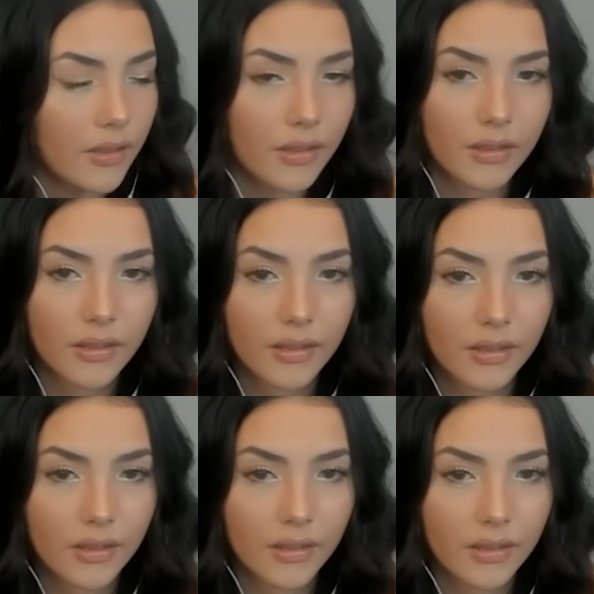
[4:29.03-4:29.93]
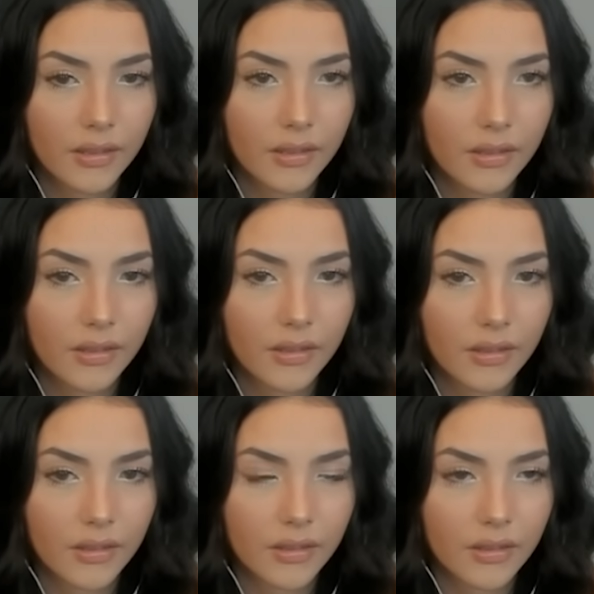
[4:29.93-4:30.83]

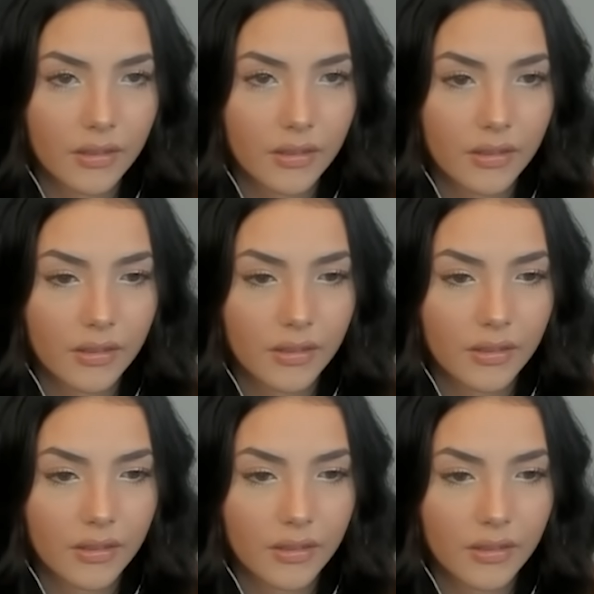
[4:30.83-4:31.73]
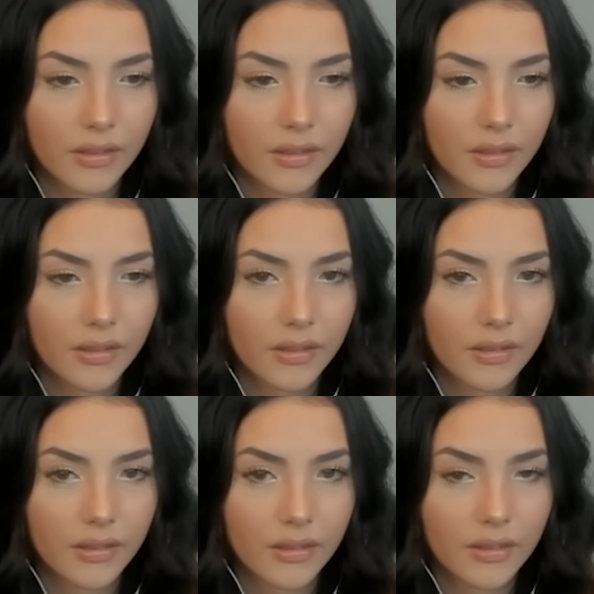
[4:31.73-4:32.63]

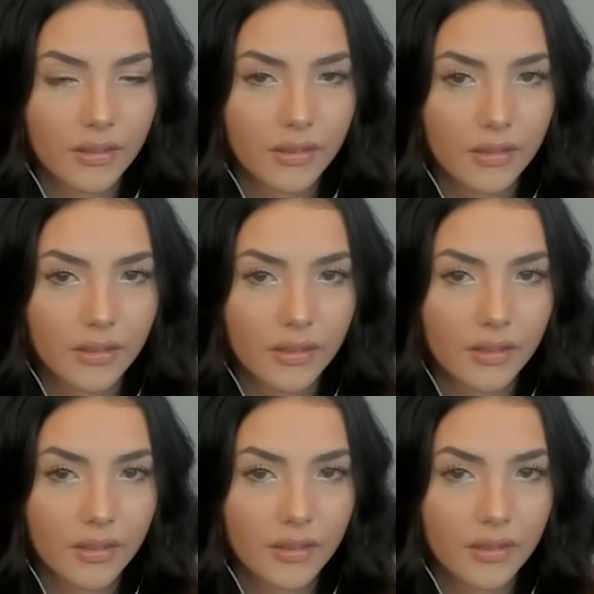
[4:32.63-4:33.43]
No words are spoken by the person on screen.